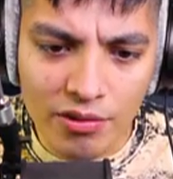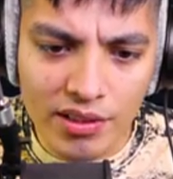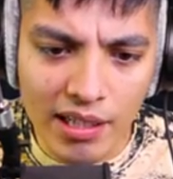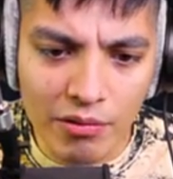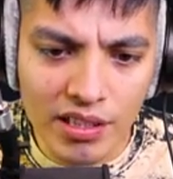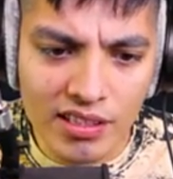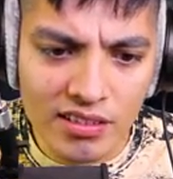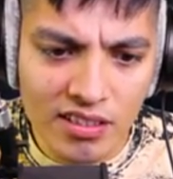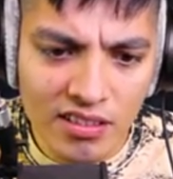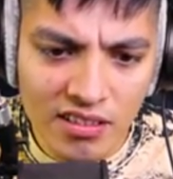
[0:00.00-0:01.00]
I don't know what that
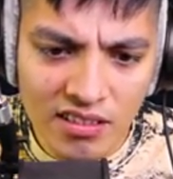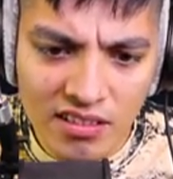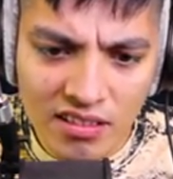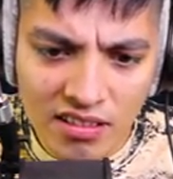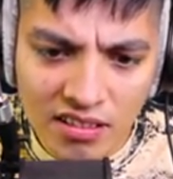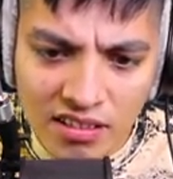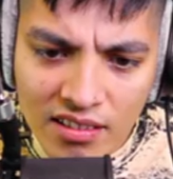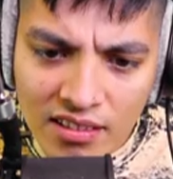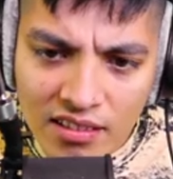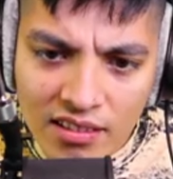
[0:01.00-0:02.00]

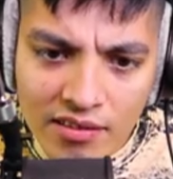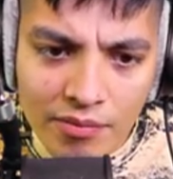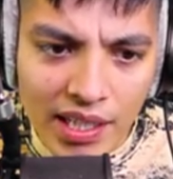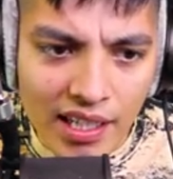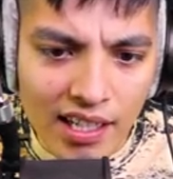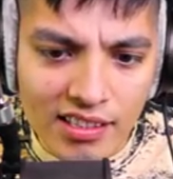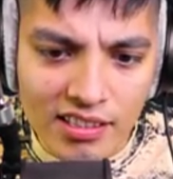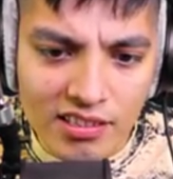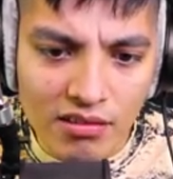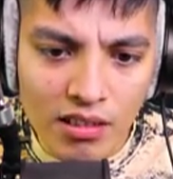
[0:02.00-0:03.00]
was. My
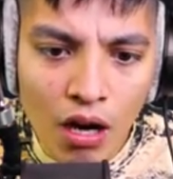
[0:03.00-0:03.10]
gosh, it's so-